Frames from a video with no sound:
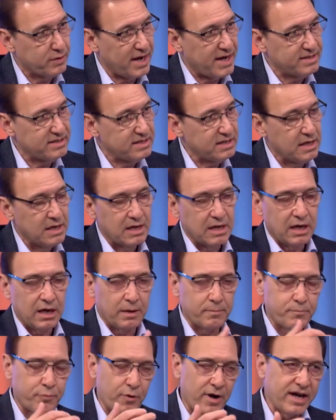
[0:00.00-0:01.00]
stress,
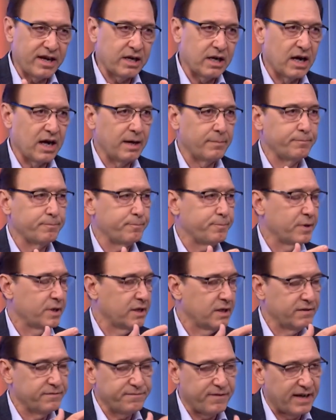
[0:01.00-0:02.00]
a breakup,
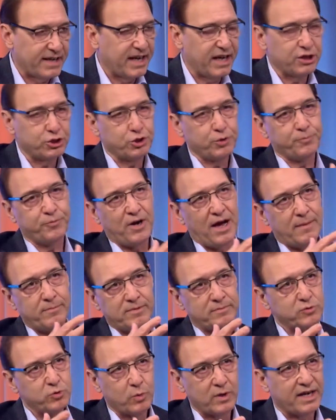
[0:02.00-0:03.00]
uh, financial
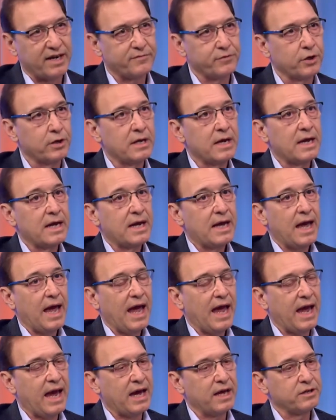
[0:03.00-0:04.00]
problems, whatever.
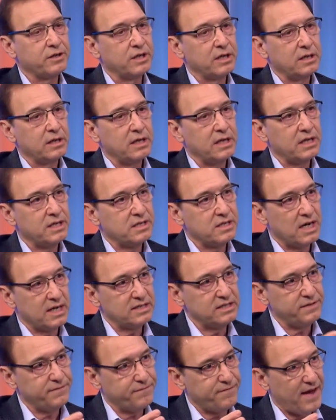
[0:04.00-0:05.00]
And it
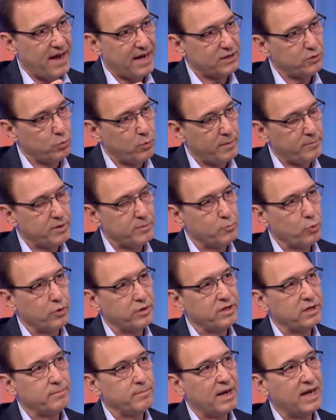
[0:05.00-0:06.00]
does affect women
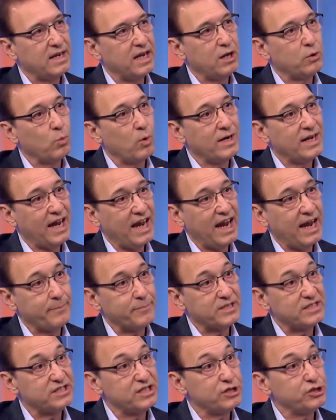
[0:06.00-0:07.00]
more than men. And what
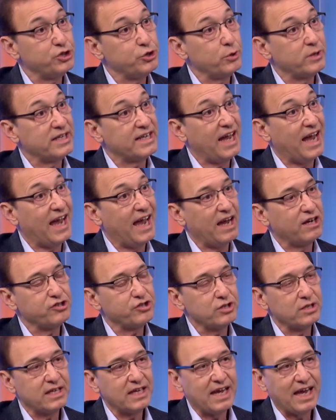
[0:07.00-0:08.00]
happens is you can
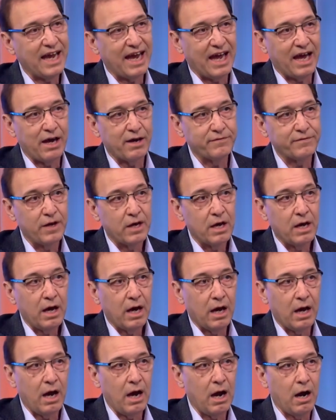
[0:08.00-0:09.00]
actually have
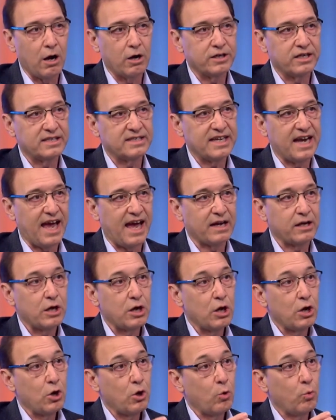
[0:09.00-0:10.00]
a heart
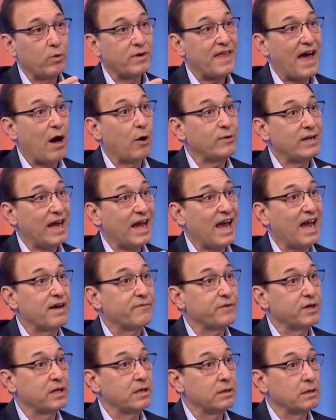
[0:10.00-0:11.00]
attack without
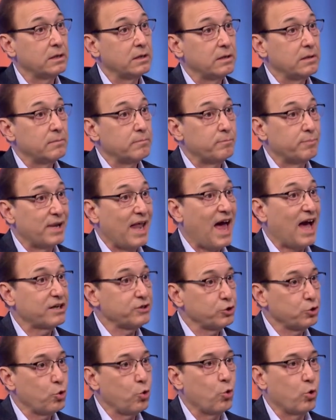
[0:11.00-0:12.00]
having
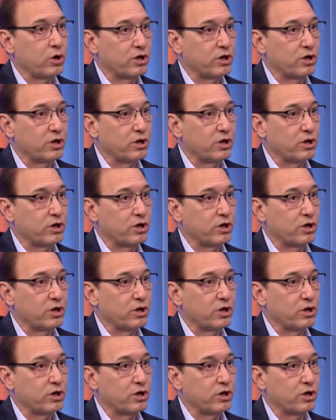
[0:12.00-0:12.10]
blocked